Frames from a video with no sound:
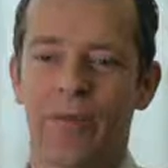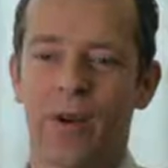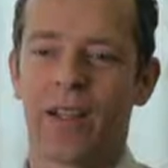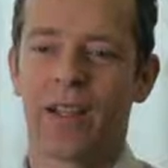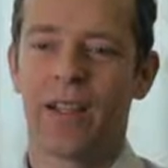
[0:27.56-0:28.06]

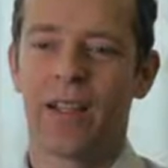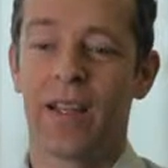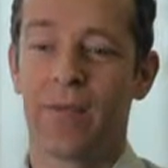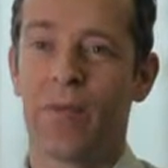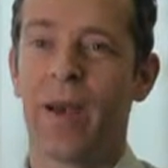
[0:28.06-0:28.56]
Well,
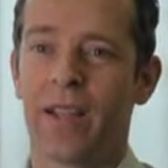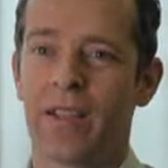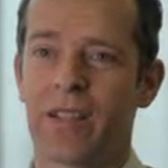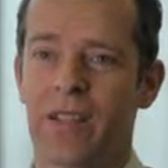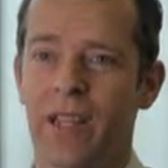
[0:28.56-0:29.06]
it
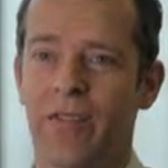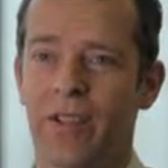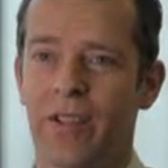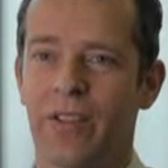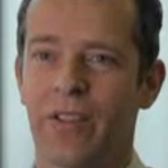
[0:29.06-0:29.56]
remains a
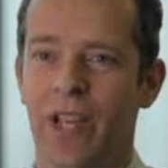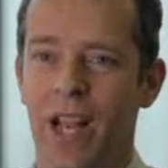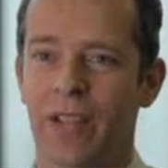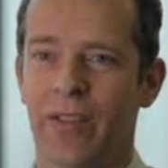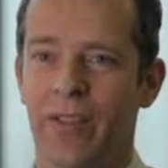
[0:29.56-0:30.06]
significant
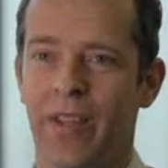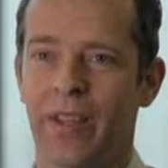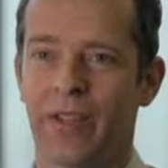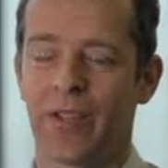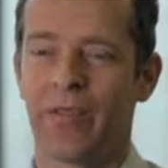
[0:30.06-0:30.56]
challenge for the
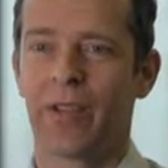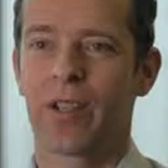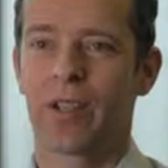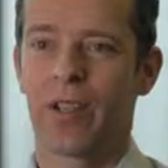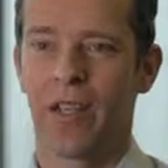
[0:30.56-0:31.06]
industry. For
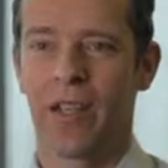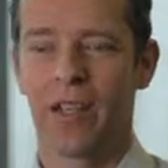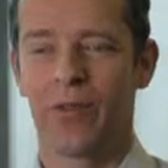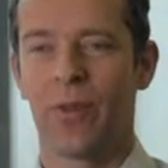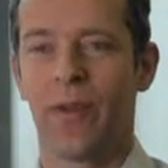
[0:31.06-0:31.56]
us,
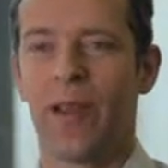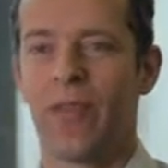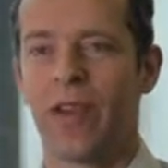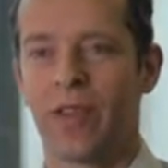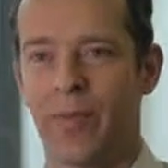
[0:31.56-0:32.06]
it's all about
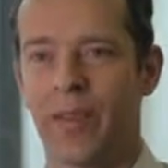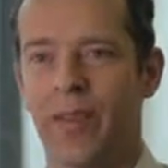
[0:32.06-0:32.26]
investment.